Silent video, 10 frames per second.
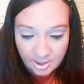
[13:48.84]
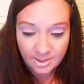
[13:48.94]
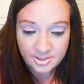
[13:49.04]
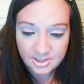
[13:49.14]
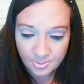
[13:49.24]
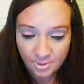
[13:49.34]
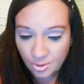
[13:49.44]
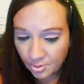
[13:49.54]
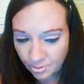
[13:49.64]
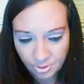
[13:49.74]
And some of
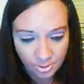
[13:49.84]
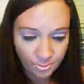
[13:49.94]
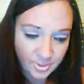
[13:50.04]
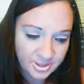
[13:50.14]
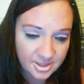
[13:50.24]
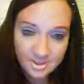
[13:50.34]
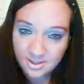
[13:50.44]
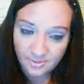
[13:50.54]
you own your own business,